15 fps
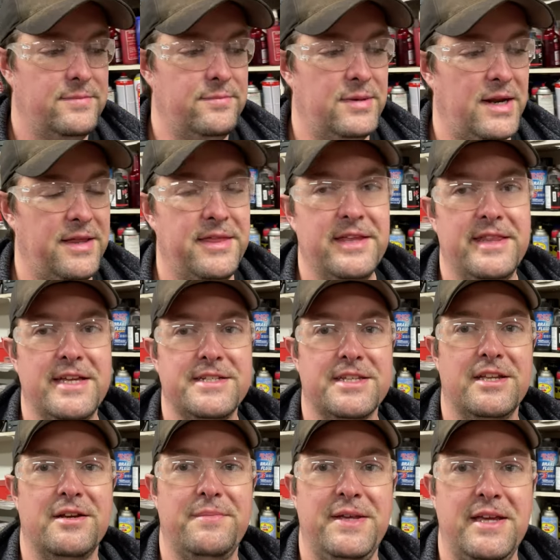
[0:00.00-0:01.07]
But I think that's
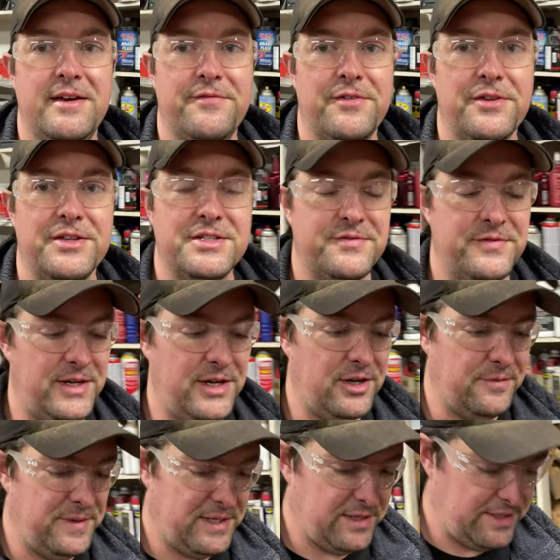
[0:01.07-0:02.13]
going to be it for this
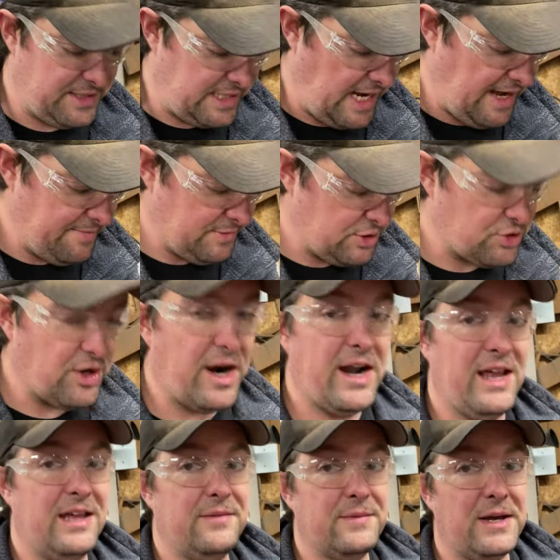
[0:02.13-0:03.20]
video because I'm
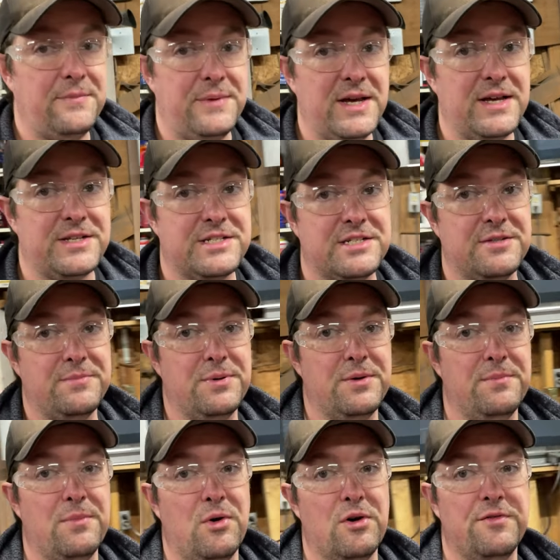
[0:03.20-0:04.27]
trying my best to put
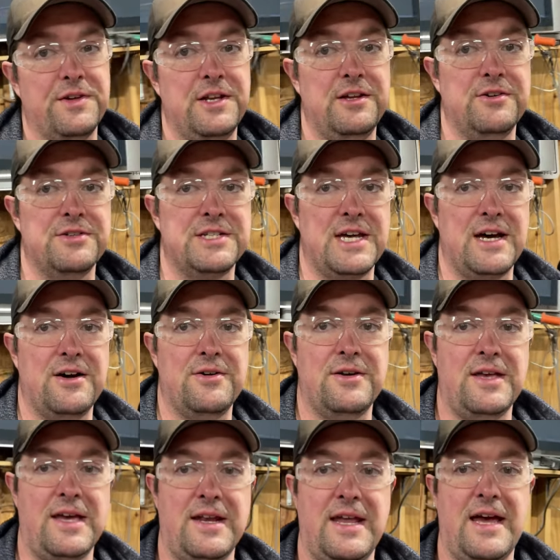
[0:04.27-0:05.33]
more videos out
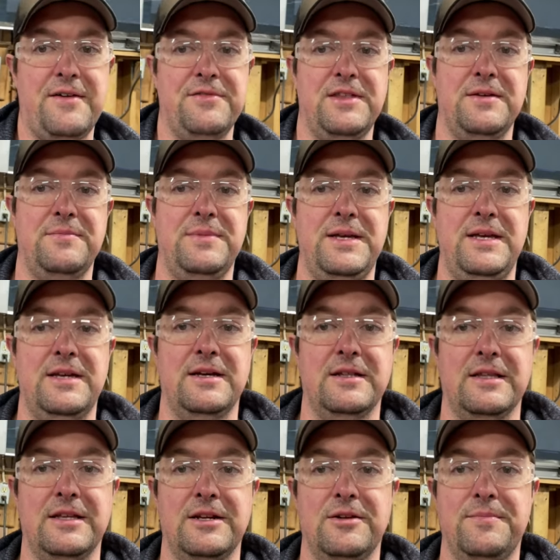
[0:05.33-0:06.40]
and have them be a
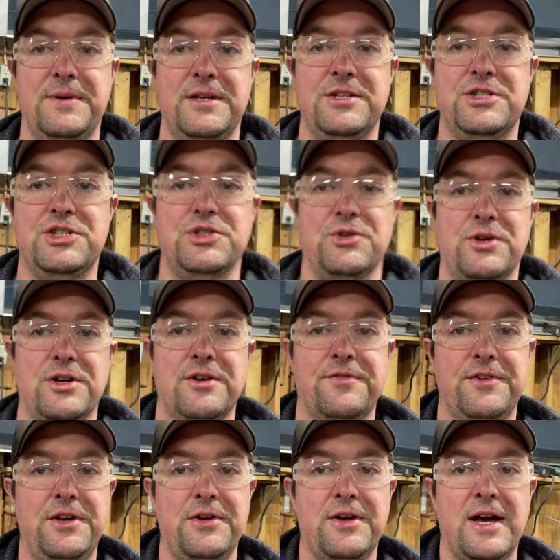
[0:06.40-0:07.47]
little bit shorter
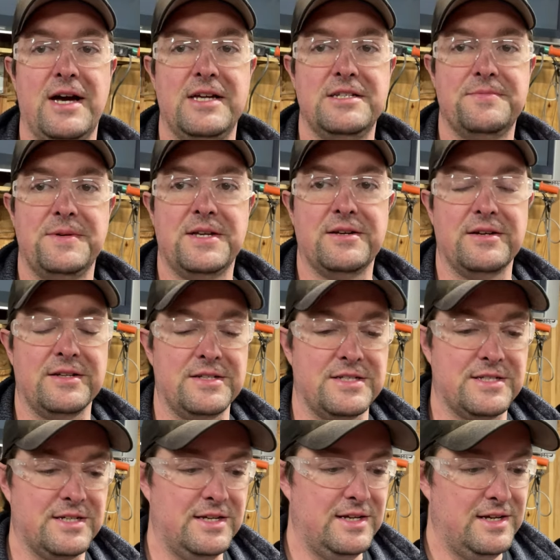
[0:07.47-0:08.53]
for you guys
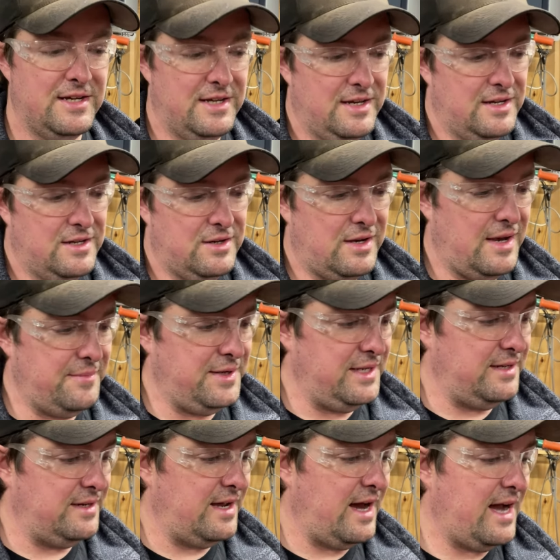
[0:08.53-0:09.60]
because, I
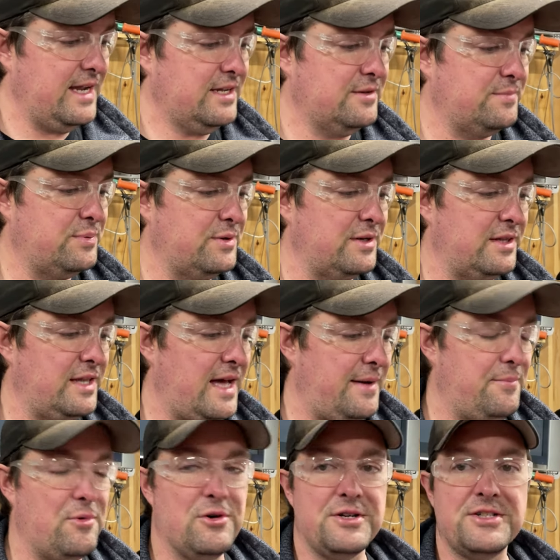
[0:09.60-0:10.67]
mean, I could put a lot
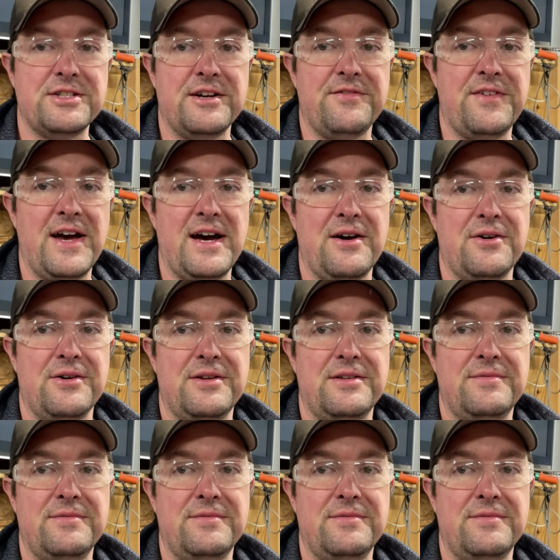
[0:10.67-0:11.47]
more stuff out,